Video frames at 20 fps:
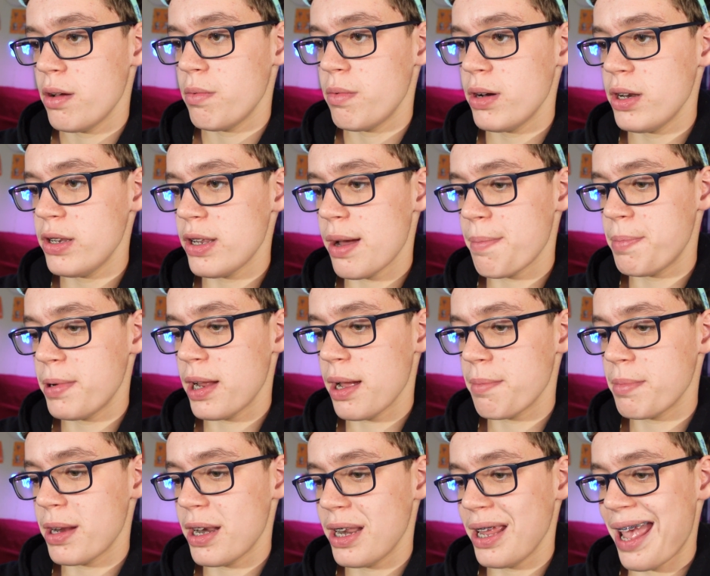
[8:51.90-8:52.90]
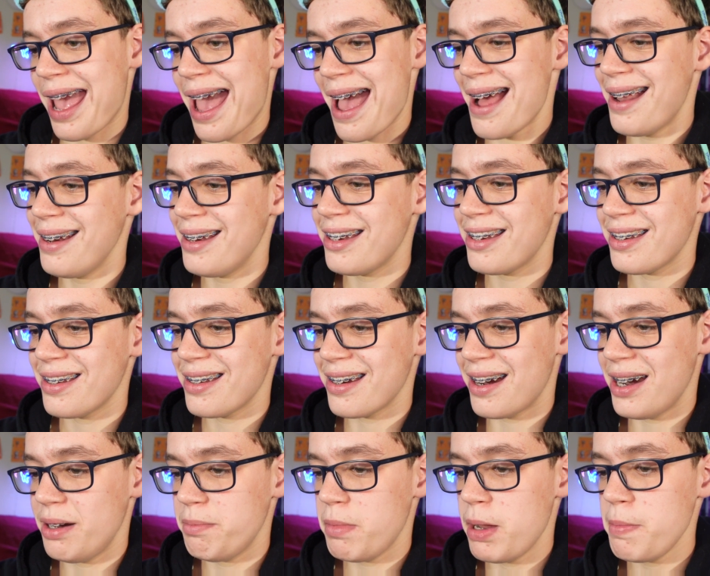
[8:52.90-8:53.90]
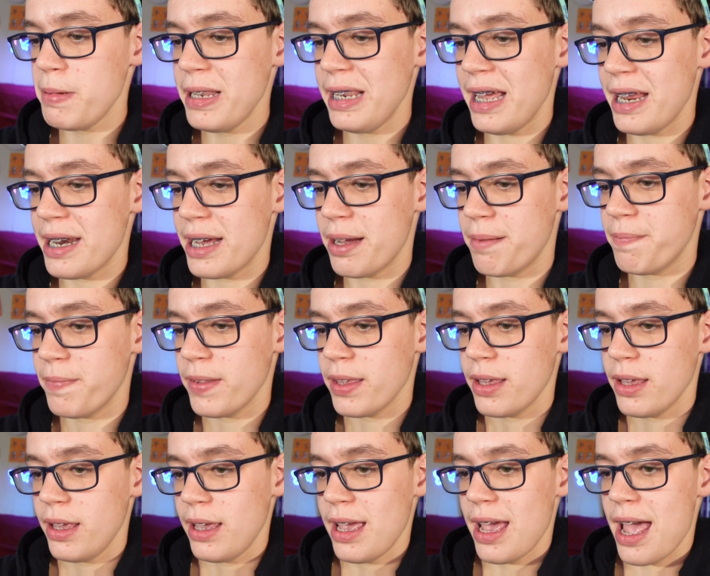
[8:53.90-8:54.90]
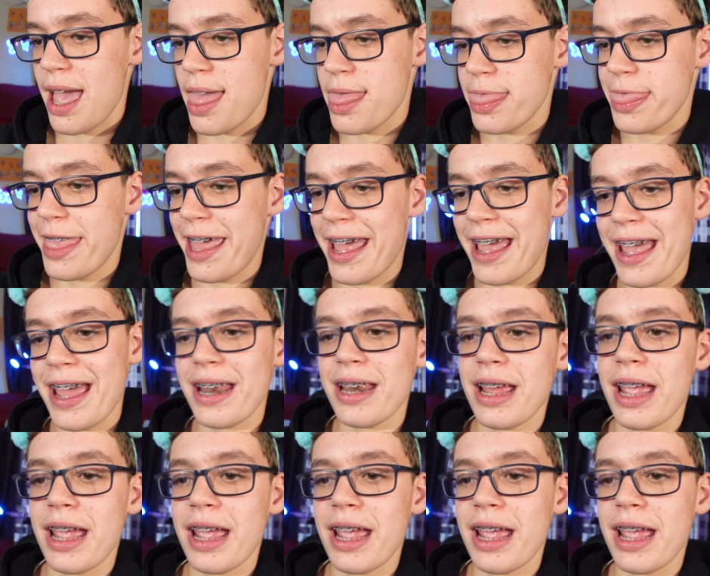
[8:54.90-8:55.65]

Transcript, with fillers: What is happening? I'm getting ads, sorry, maybe later. And then